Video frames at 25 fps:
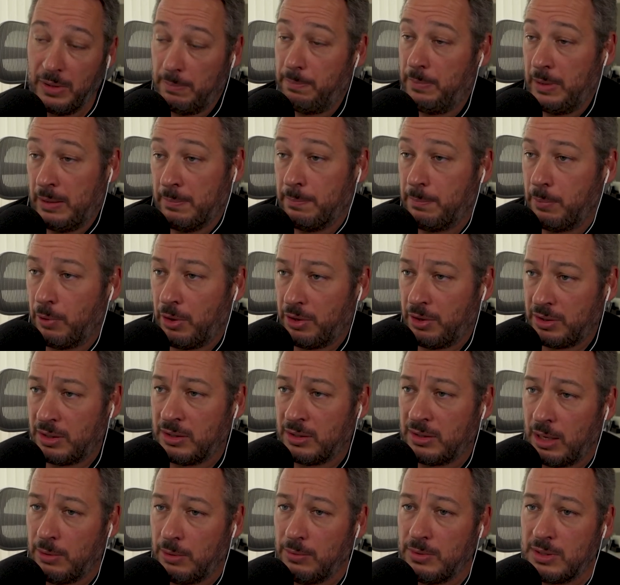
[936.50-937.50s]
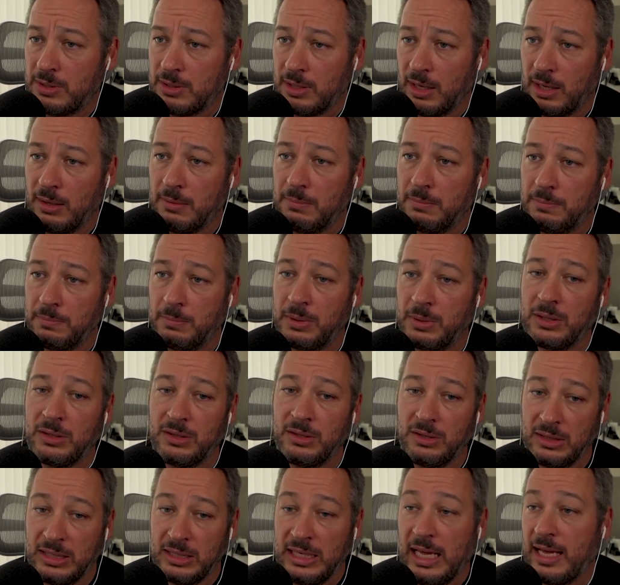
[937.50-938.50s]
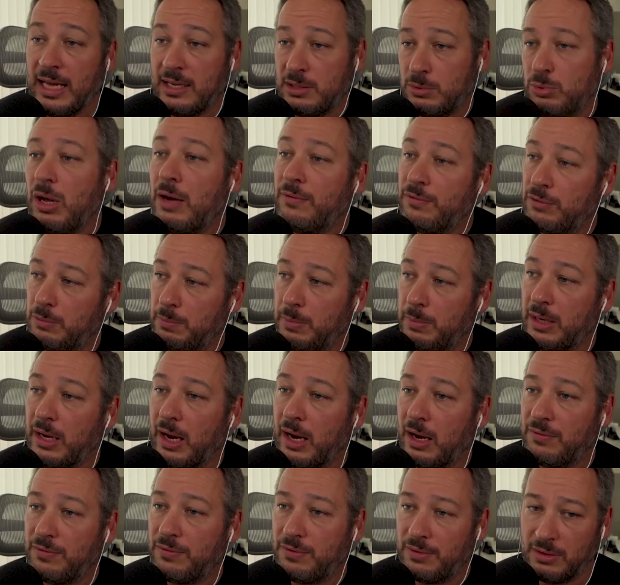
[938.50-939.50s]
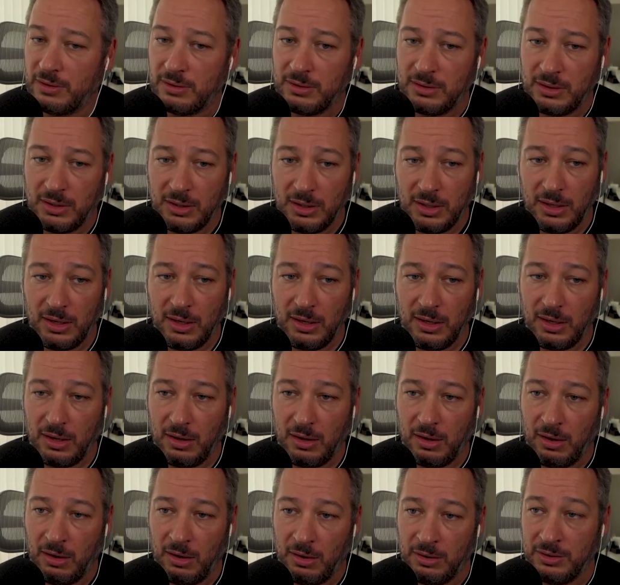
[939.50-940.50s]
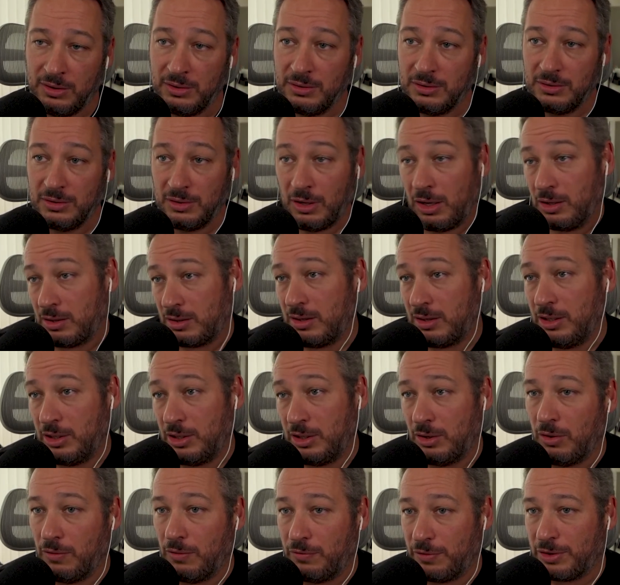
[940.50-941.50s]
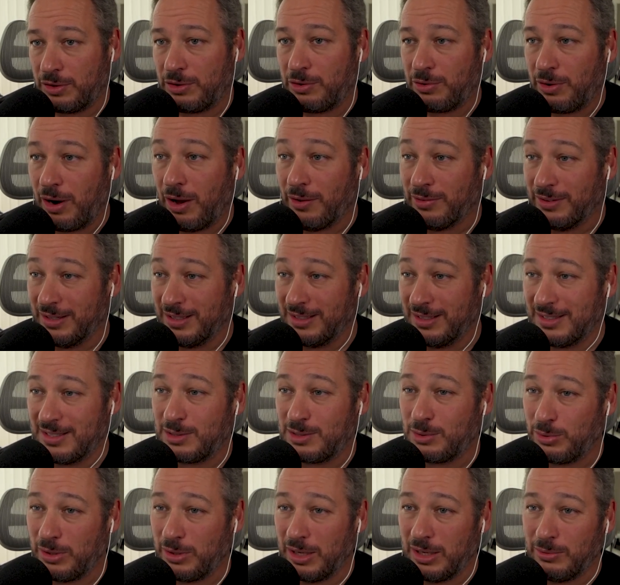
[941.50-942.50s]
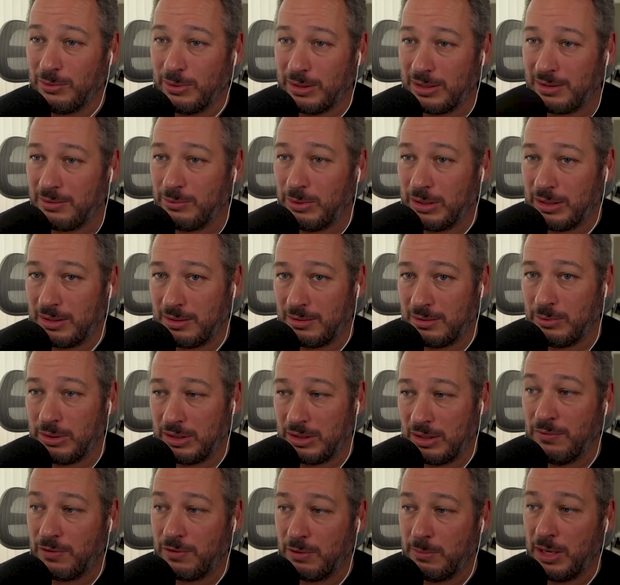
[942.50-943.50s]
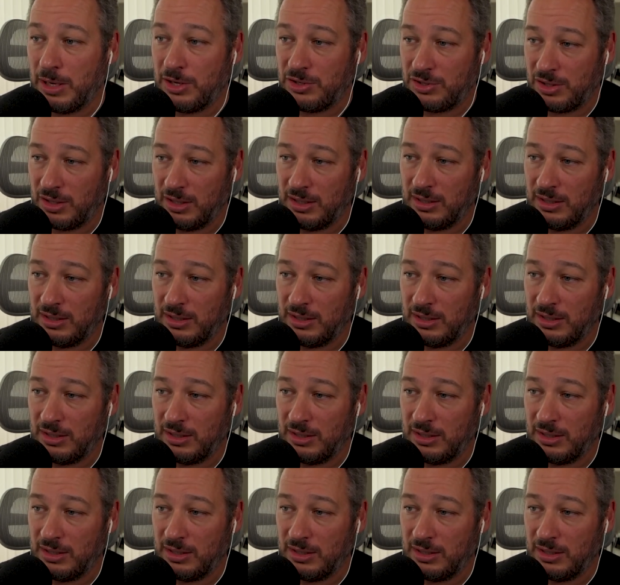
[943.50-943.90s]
important, I would say. But yes, we have to be careful on not, you know, overcrowding the screen with information in